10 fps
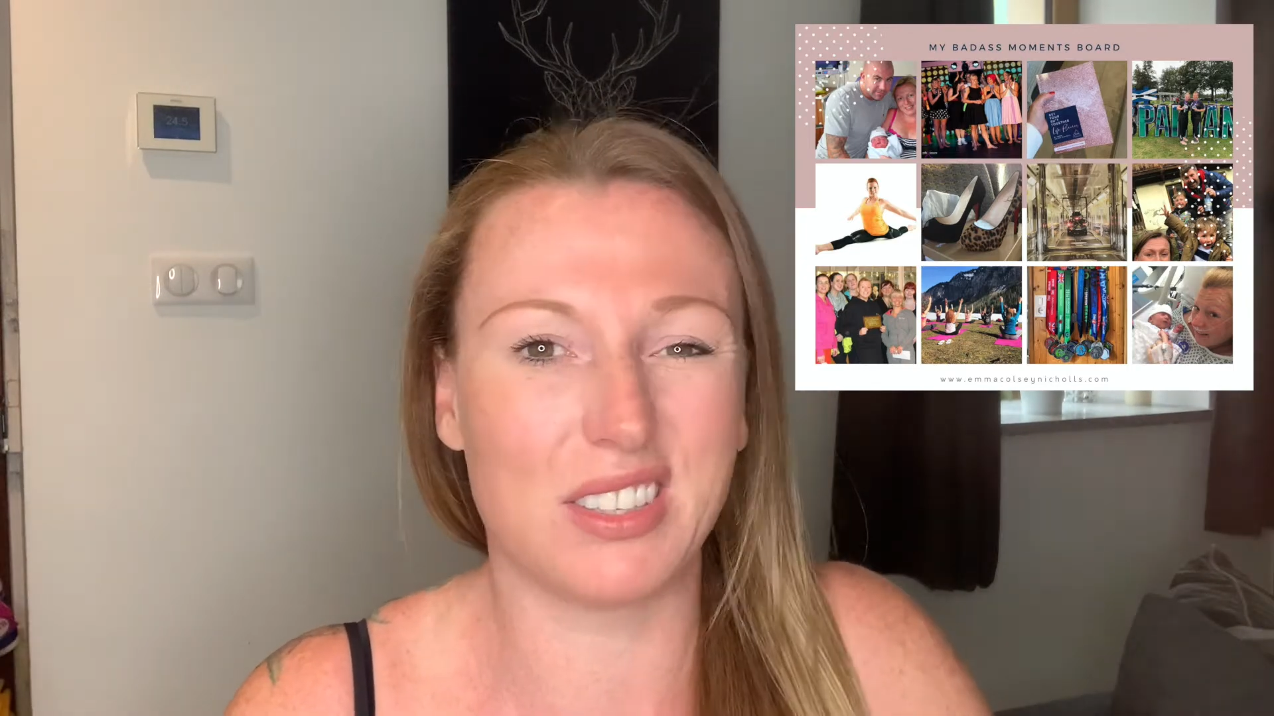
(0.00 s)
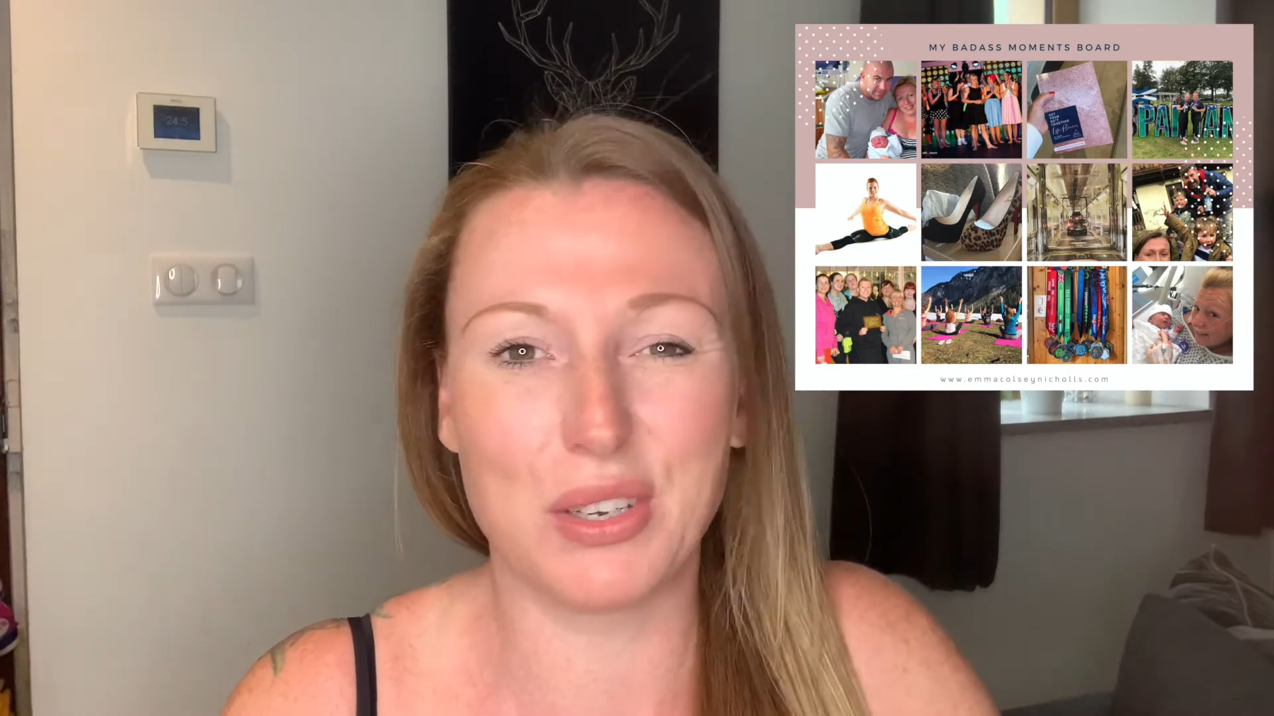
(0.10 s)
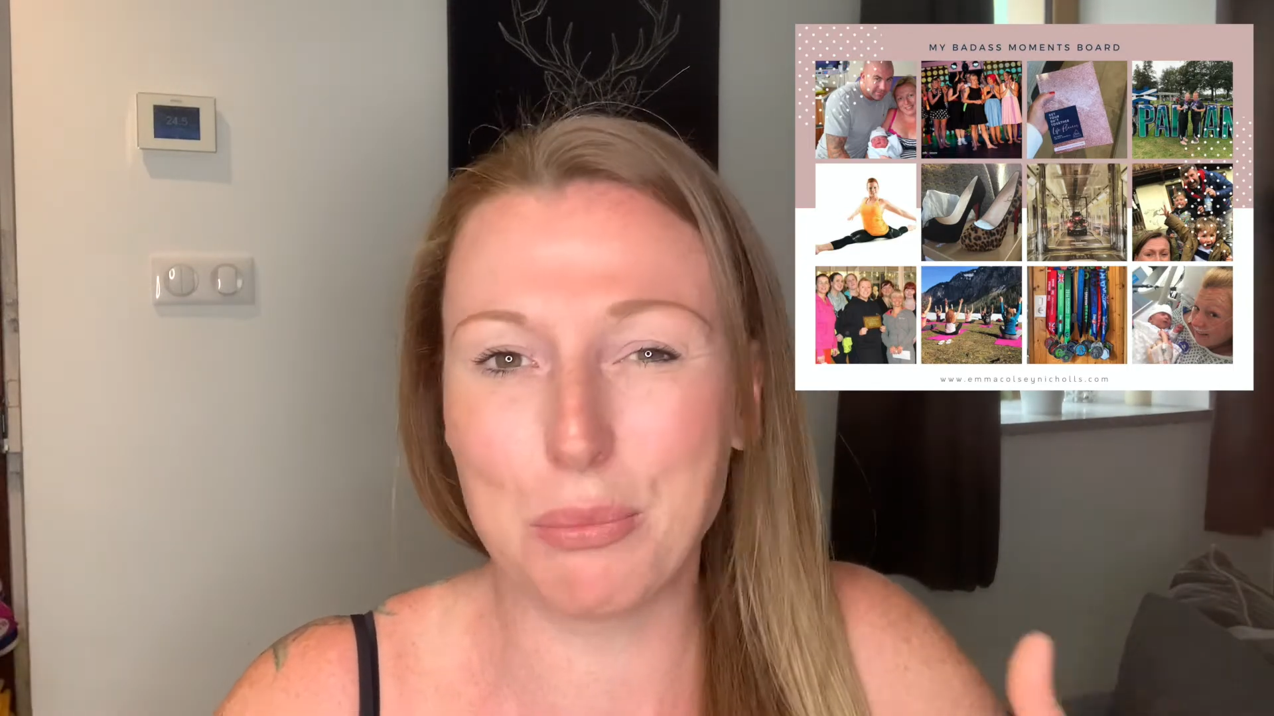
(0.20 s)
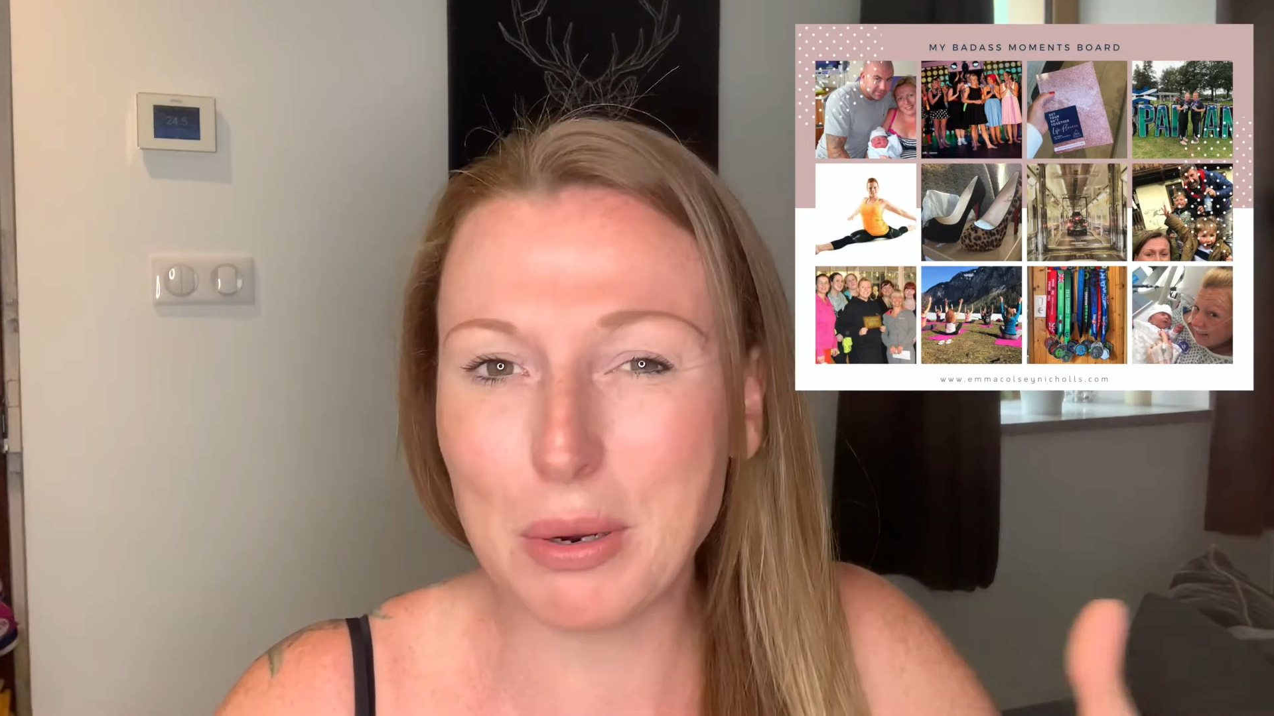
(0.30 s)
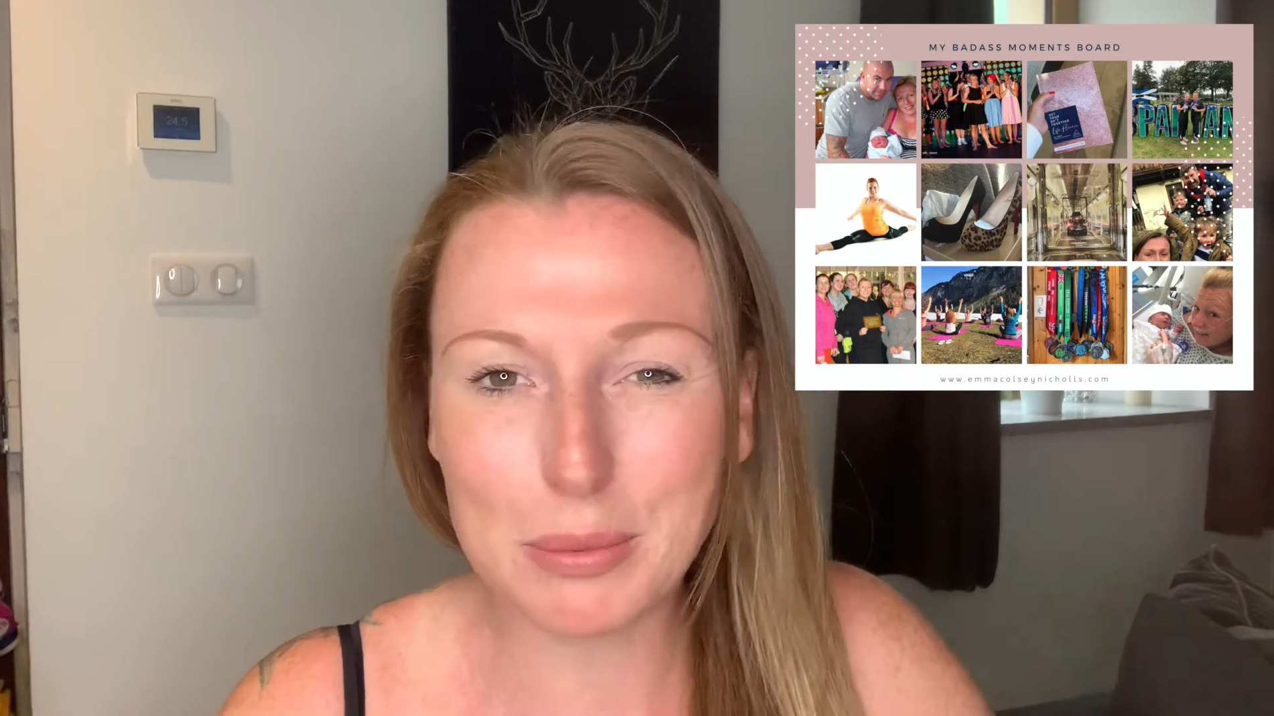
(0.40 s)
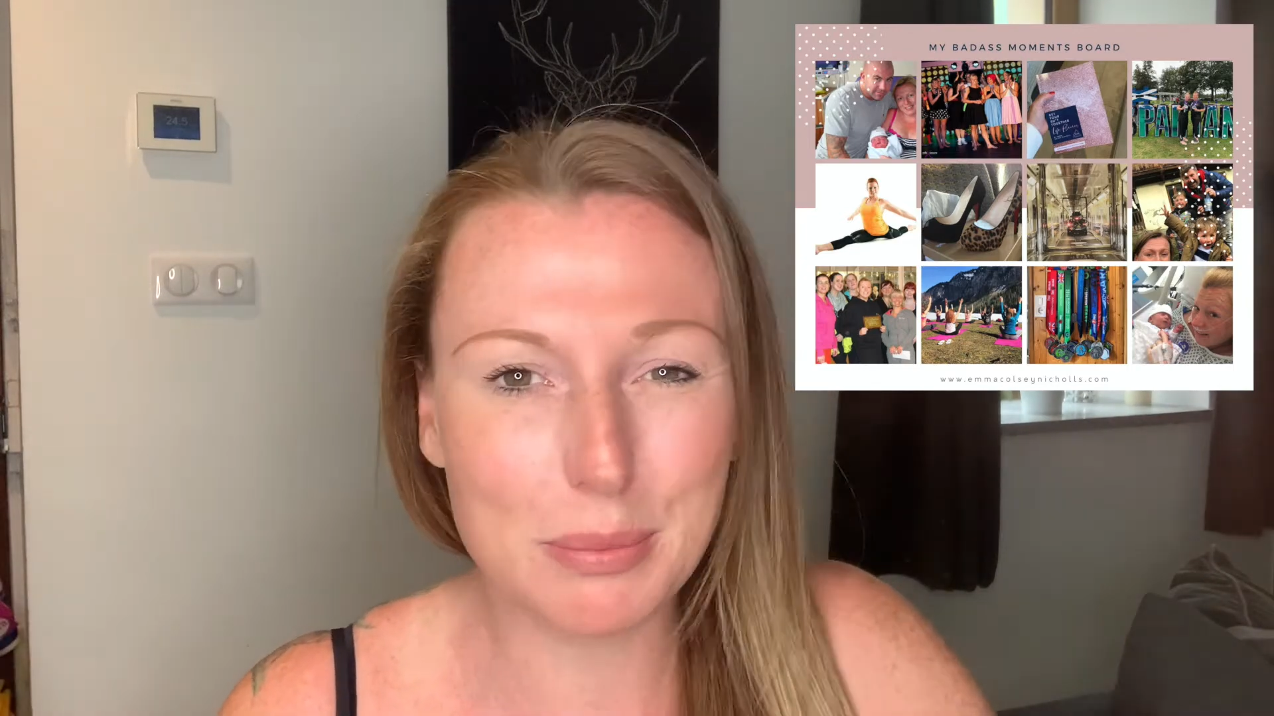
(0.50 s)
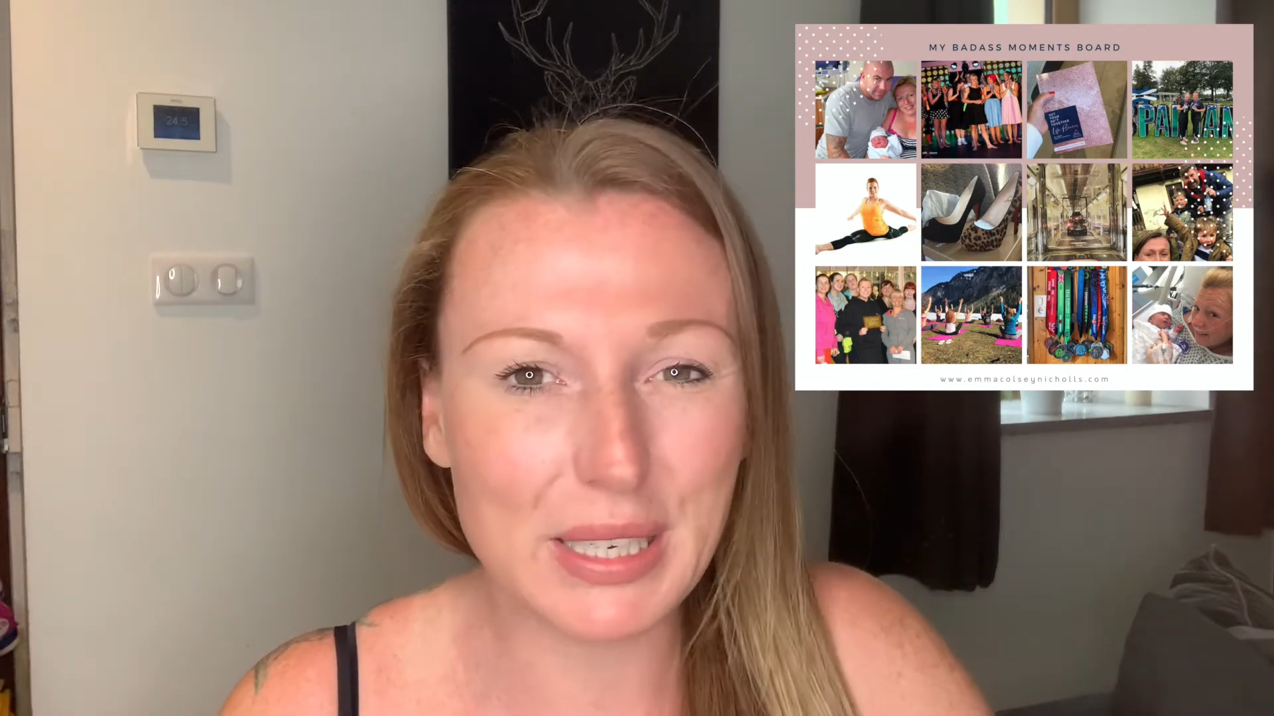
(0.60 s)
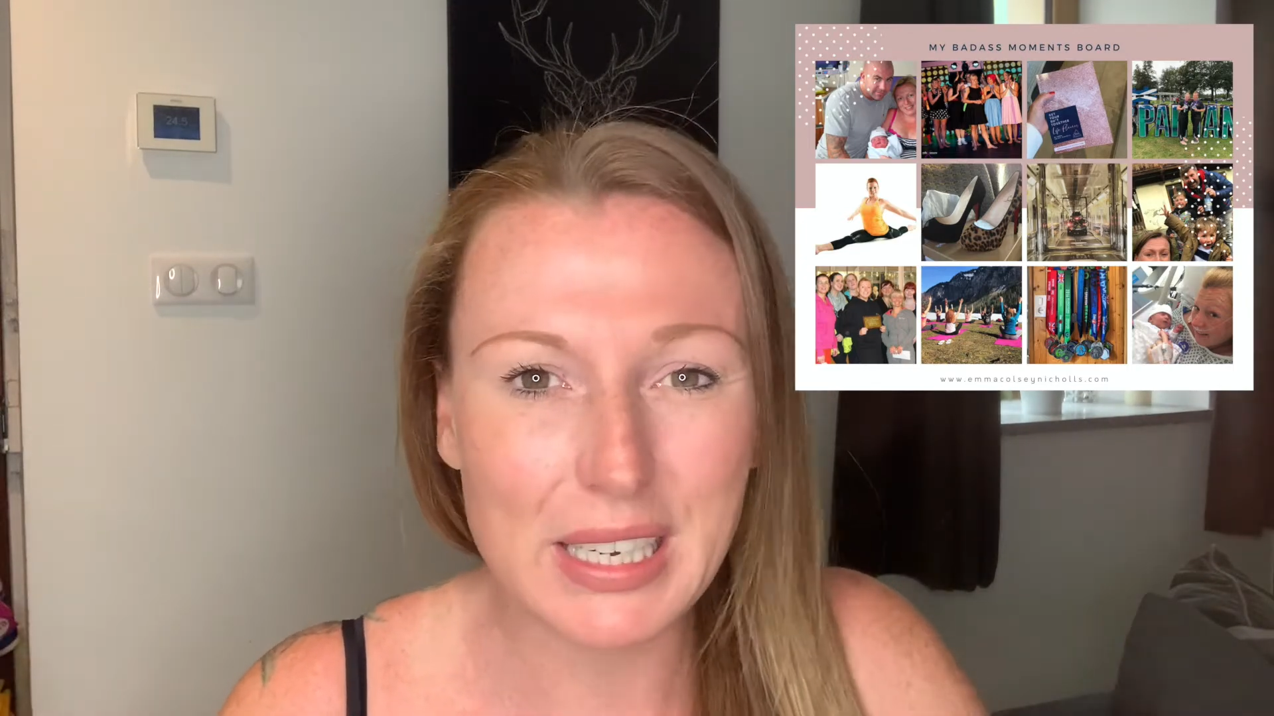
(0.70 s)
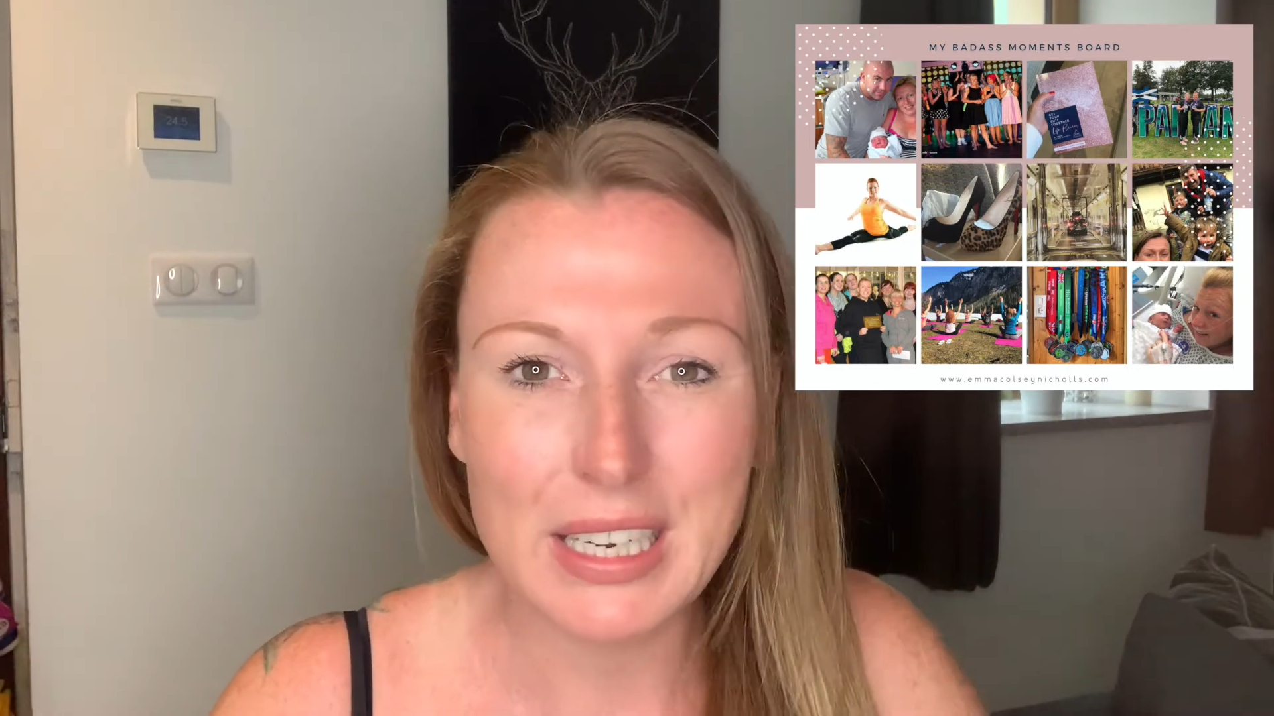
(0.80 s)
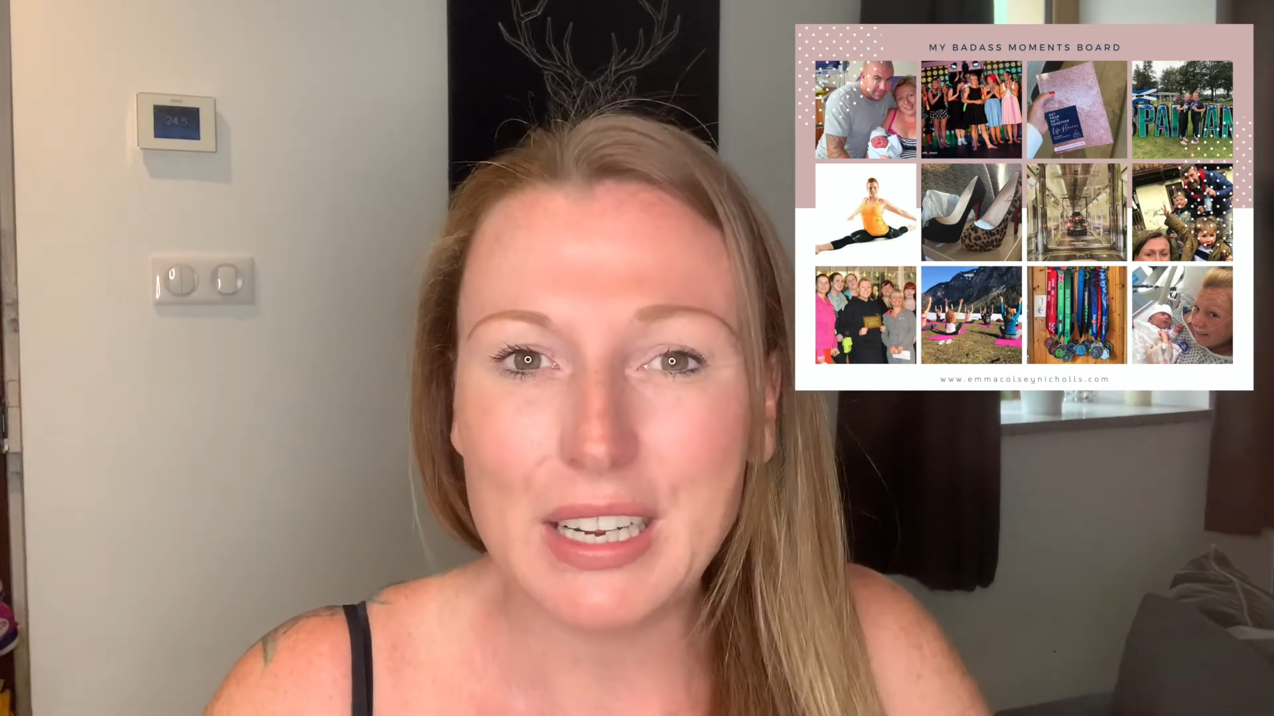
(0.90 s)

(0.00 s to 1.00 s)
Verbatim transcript: So probably